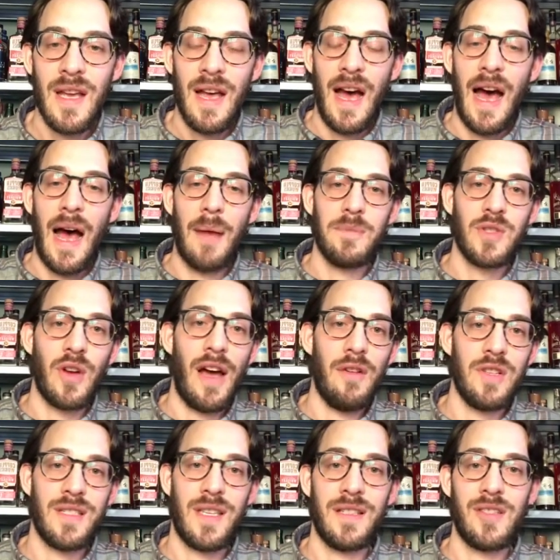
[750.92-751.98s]
So I
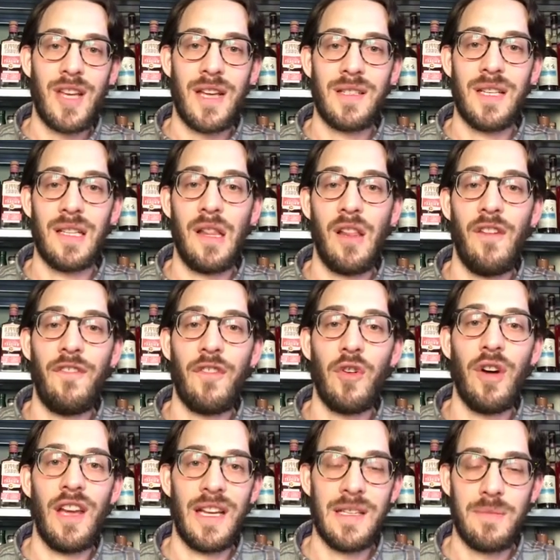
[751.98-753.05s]
was suggesting the
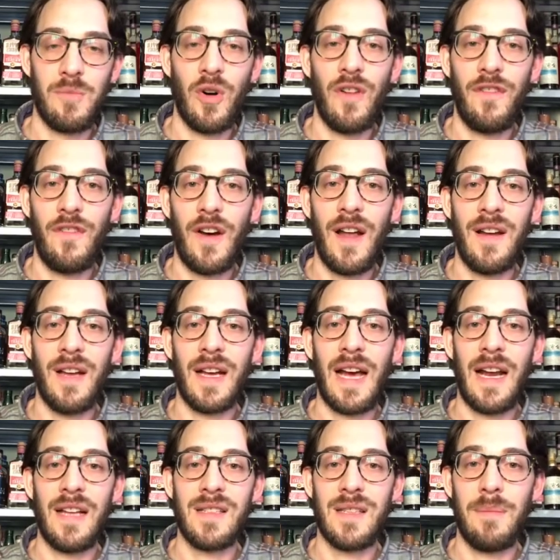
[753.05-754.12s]
Lefroy is more fun to
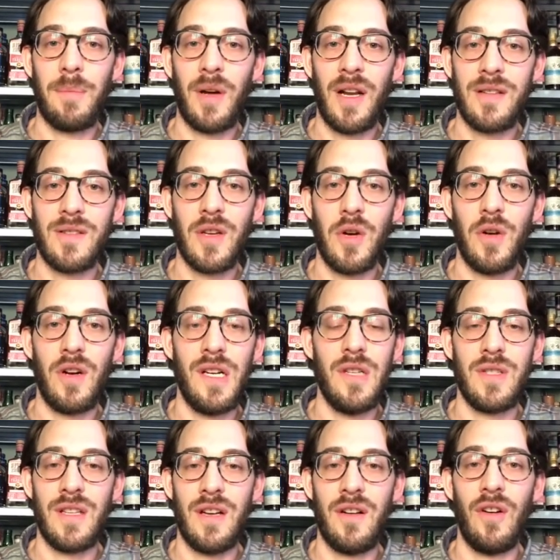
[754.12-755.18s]
kind of sip on its own or
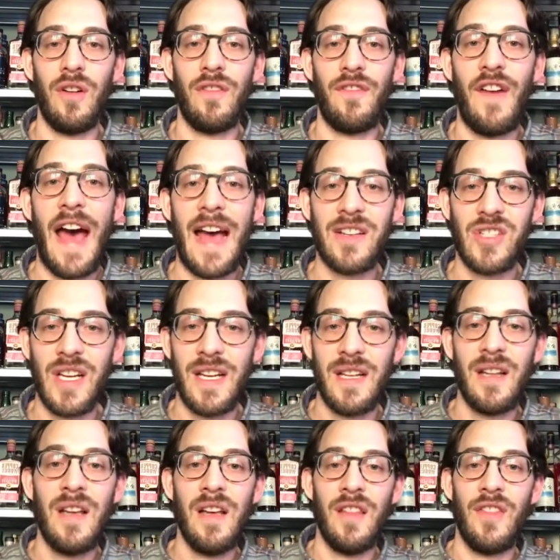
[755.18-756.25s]
use in an old
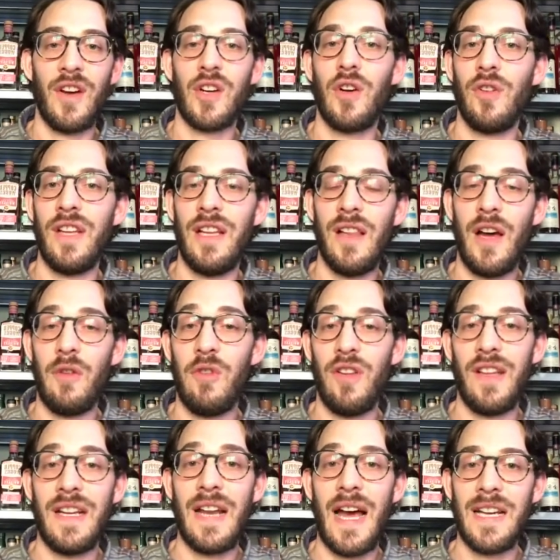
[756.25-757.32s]
fashioned. The Kalila
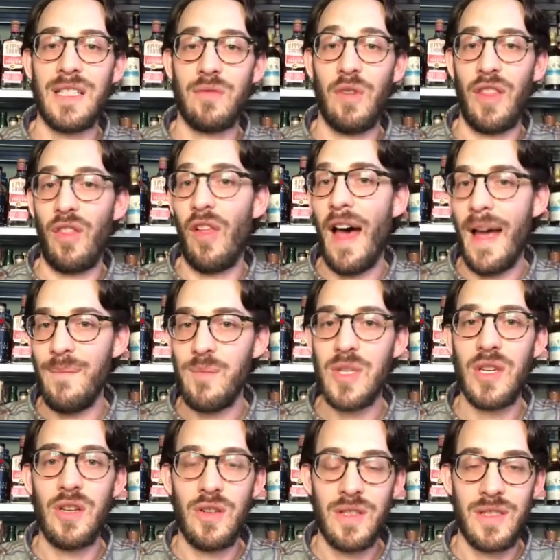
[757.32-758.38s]
really nice with lime
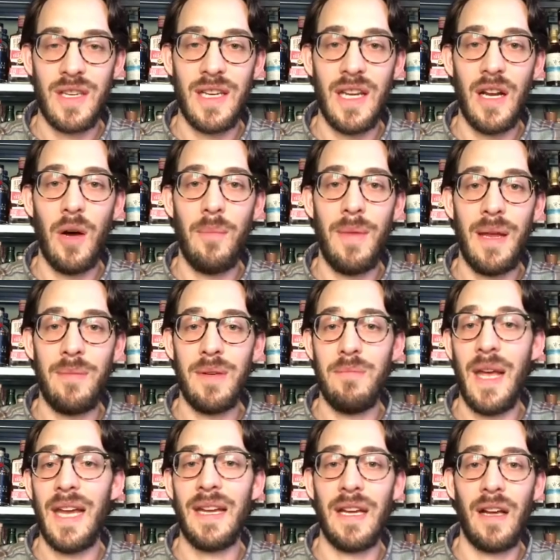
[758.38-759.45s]
juice, maybe
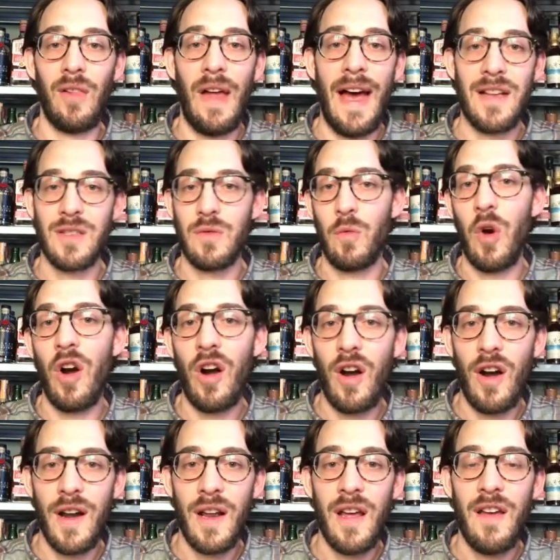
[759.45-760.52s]
making a last
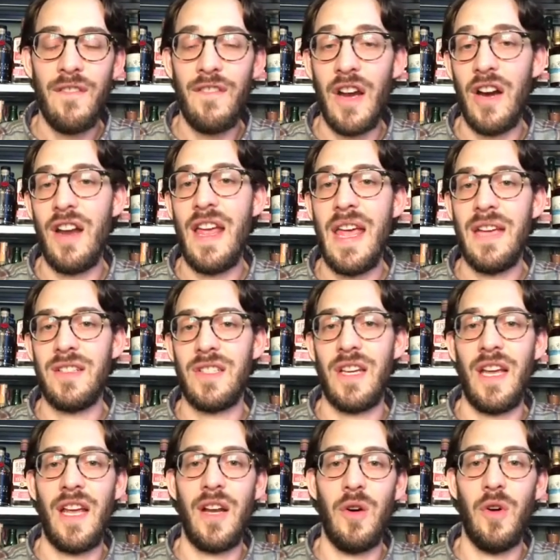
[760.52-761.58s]
word
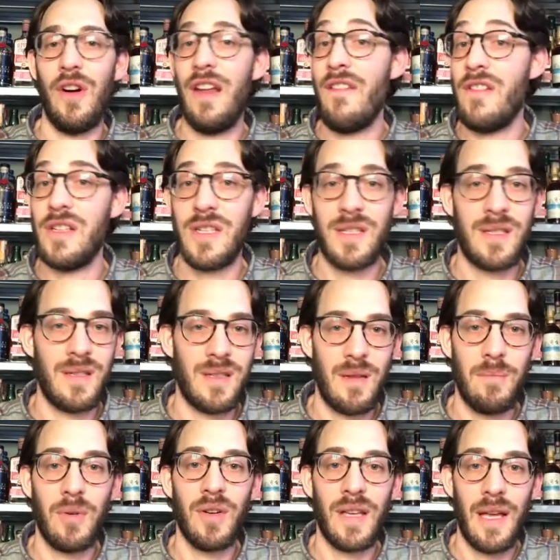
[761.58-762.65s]
variation or even just a
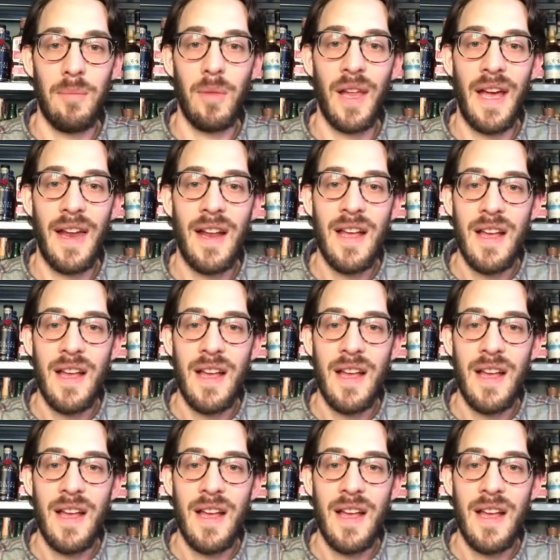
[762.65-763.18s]
simple gimlet.